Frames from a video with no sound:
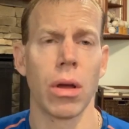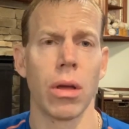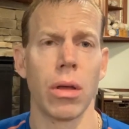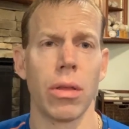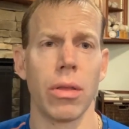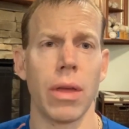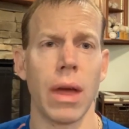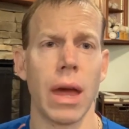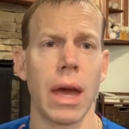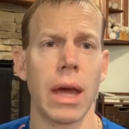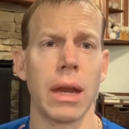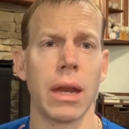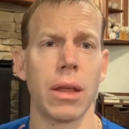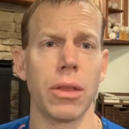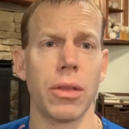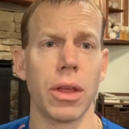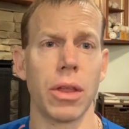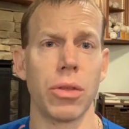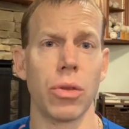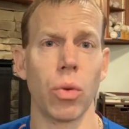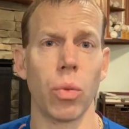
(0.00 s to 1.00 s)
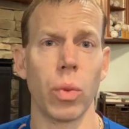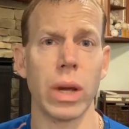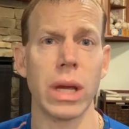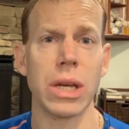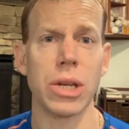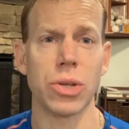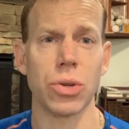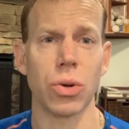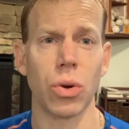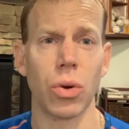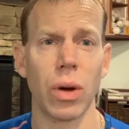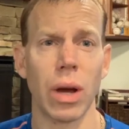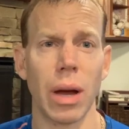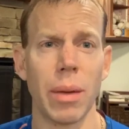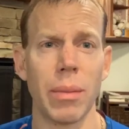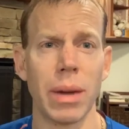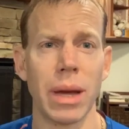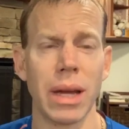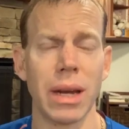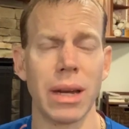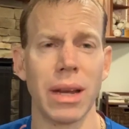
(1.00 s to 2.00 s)
than the weasel. I
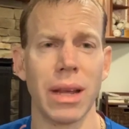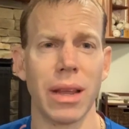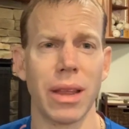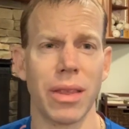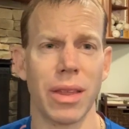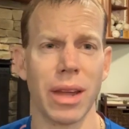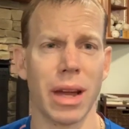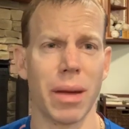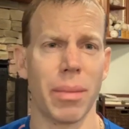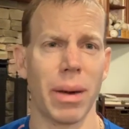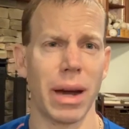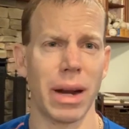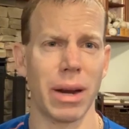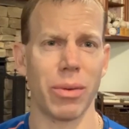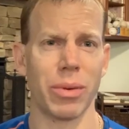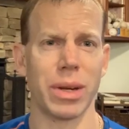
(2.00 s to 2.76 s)
mean, think about it.